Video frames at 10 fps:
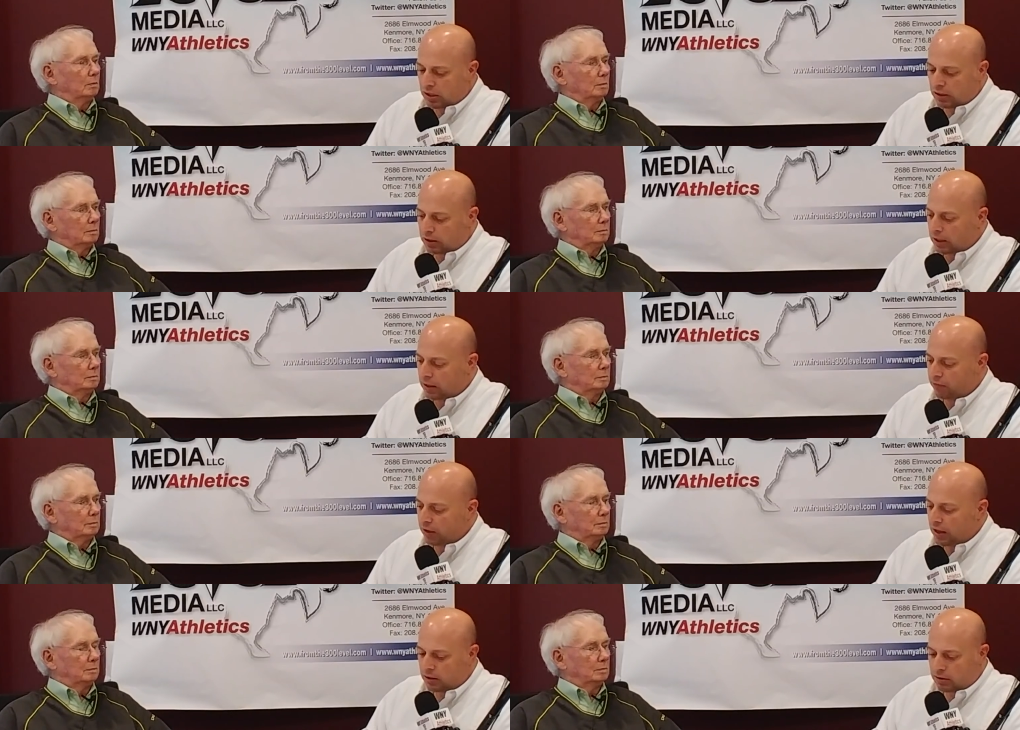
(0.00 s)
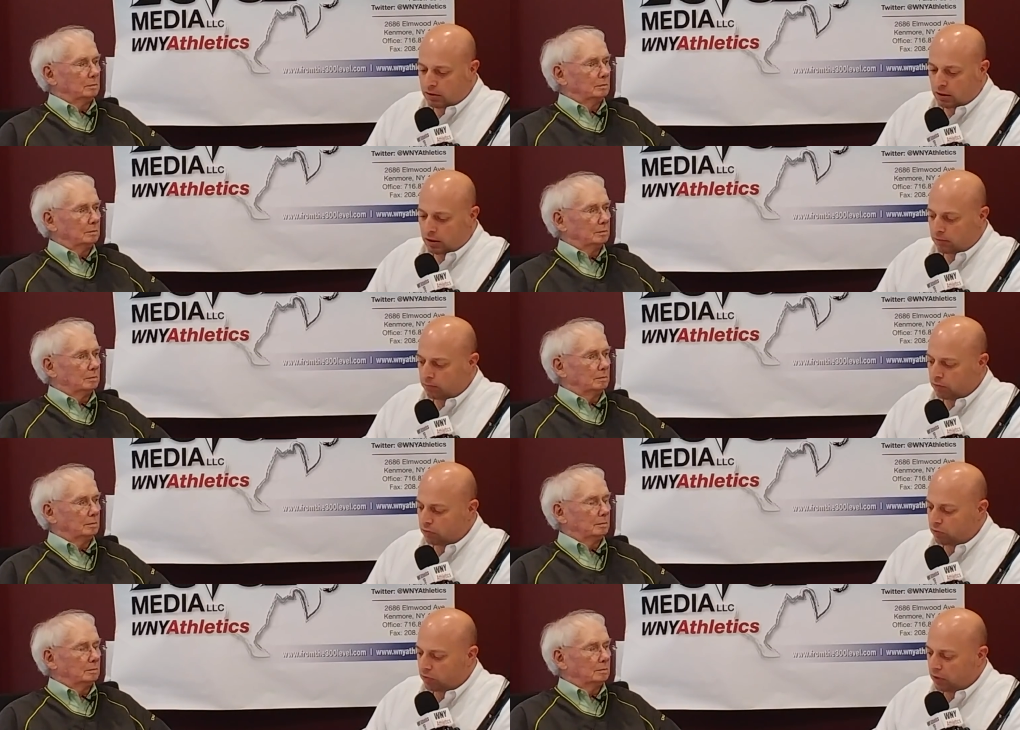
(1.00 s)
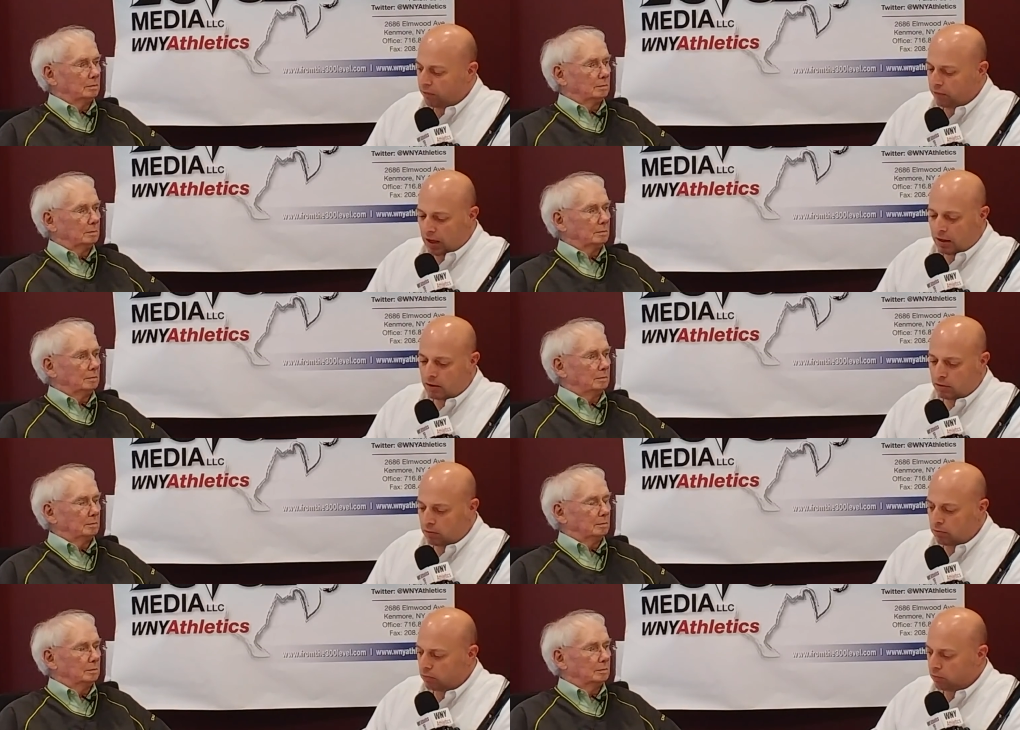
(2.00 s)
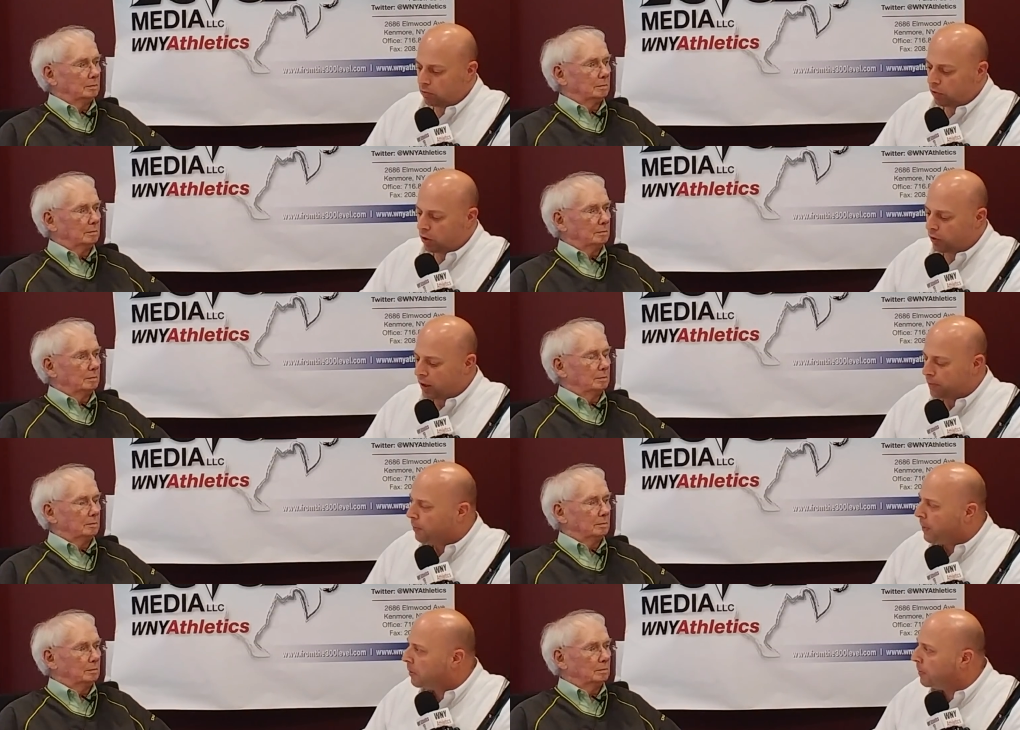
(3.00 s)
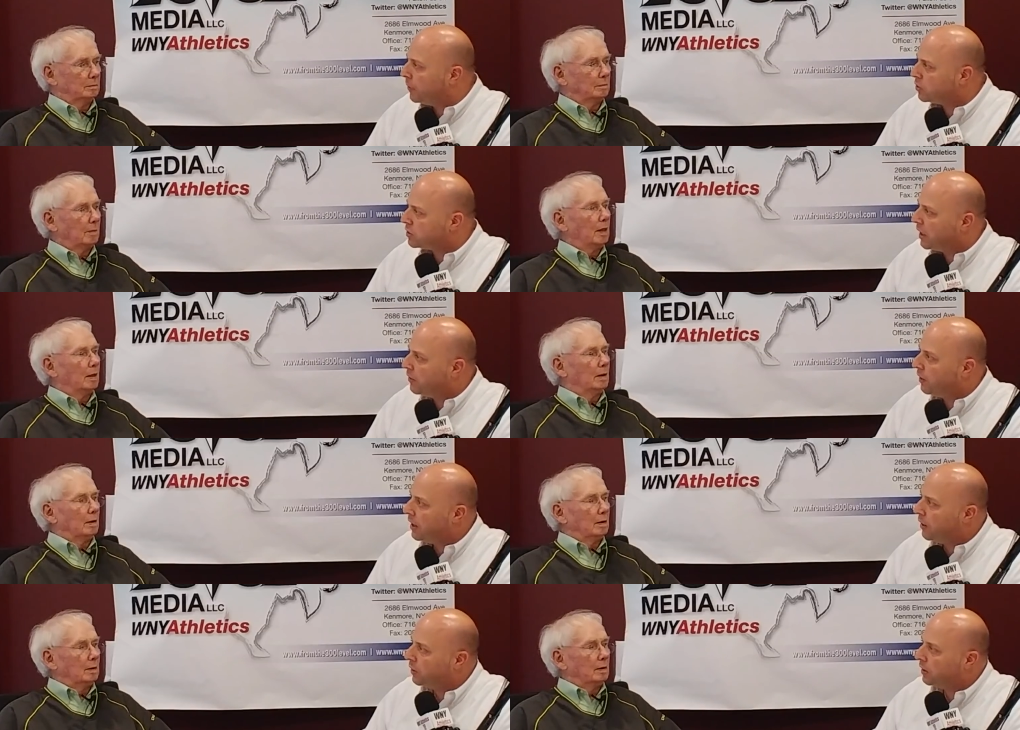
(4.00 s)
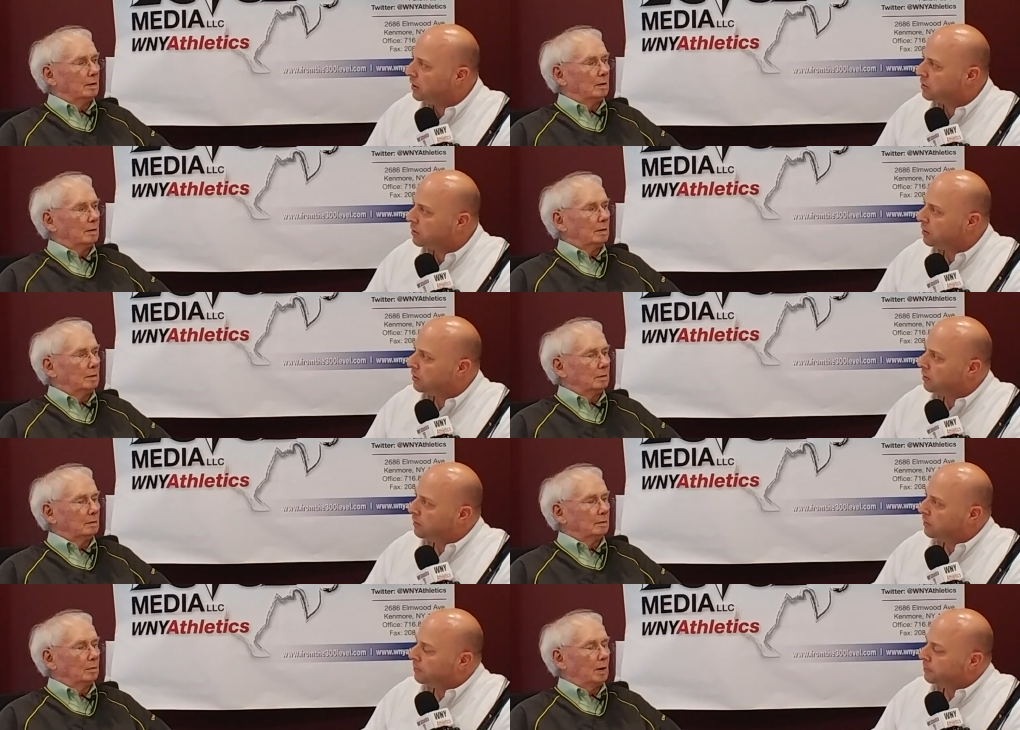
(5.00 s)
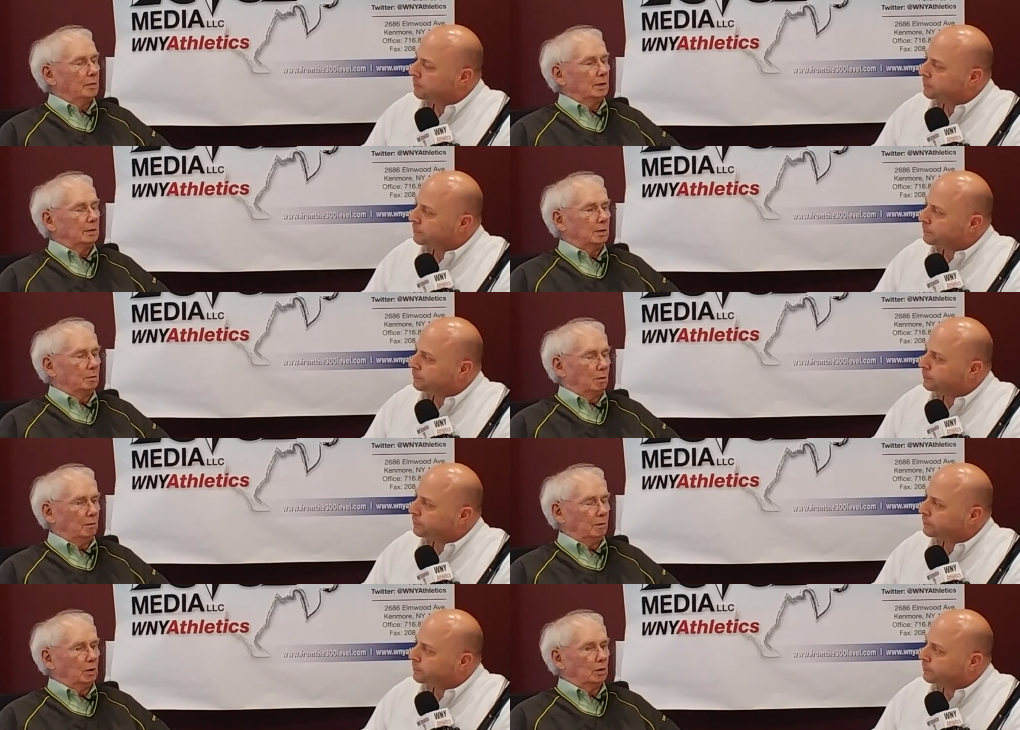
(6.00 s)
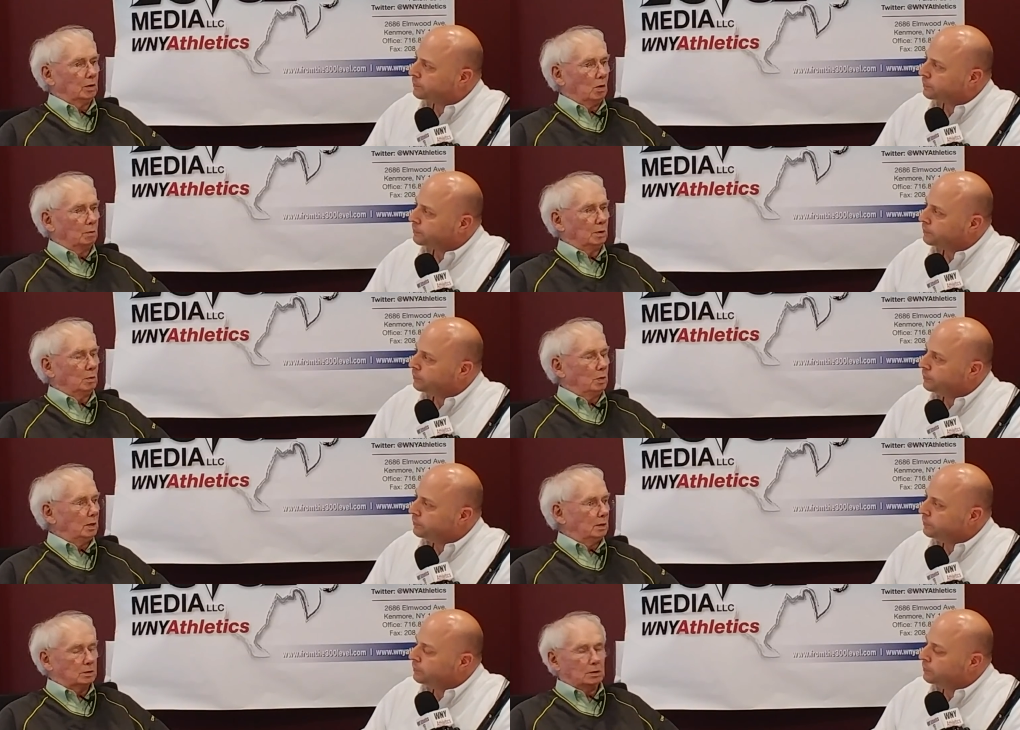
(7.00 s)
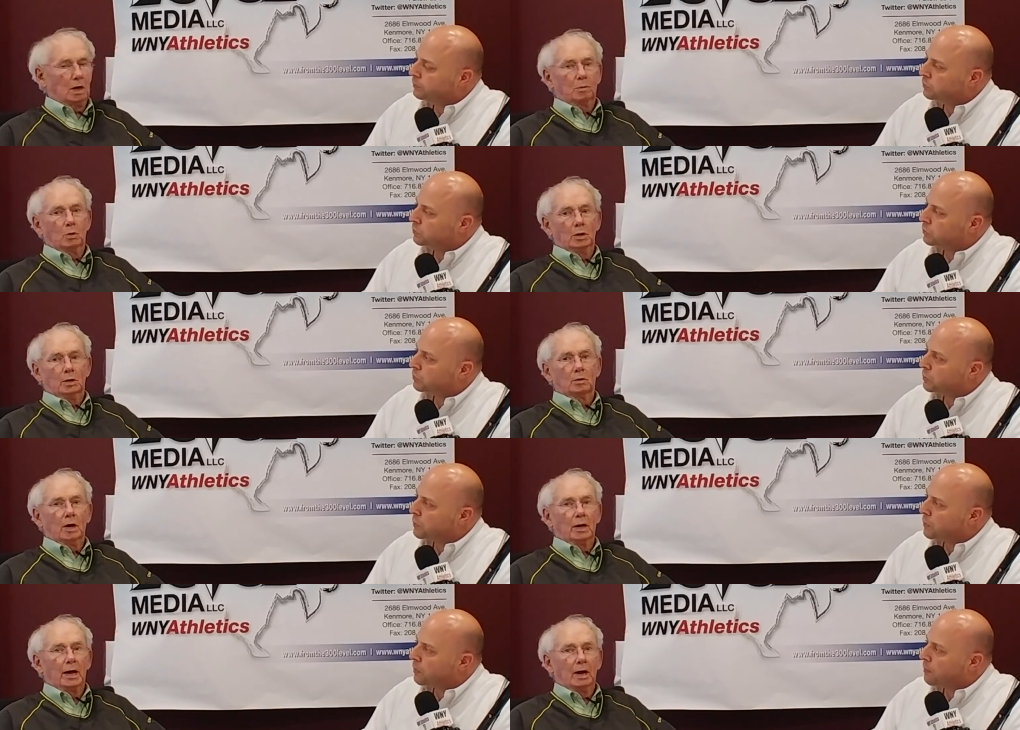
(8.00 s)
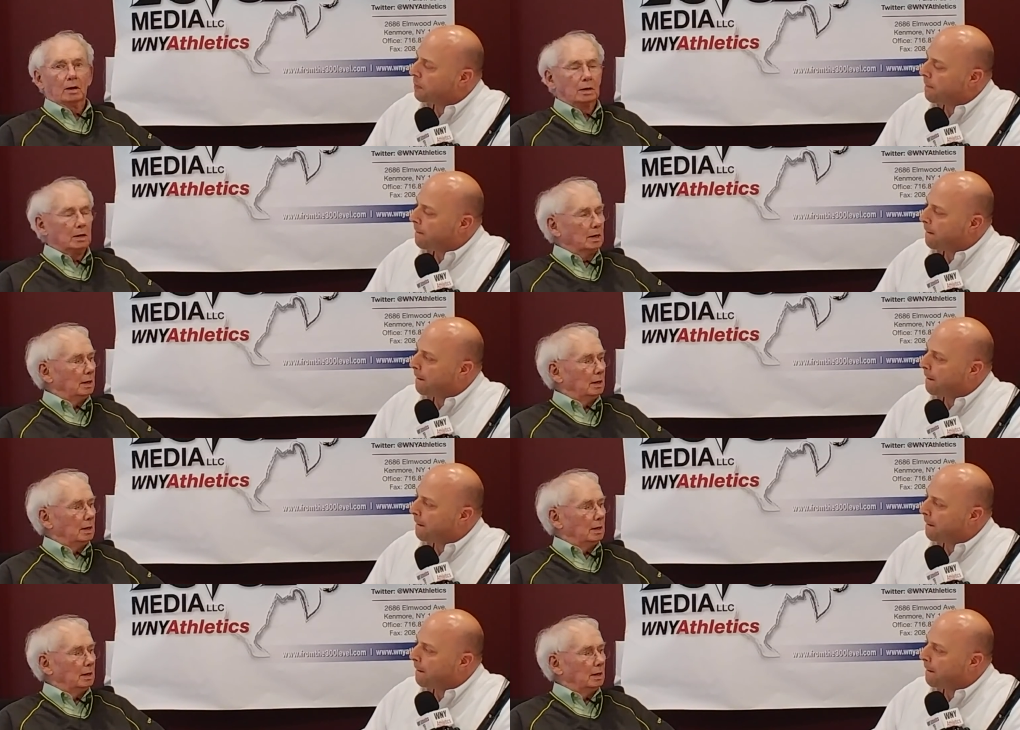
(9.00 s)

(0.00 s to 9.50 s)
Speaker 1: think that they have got uh, they've got you know that momentum on their side right now, at least.
Speaker 2: Well, I think if you look at the opening week and Starpoint point Grand Island,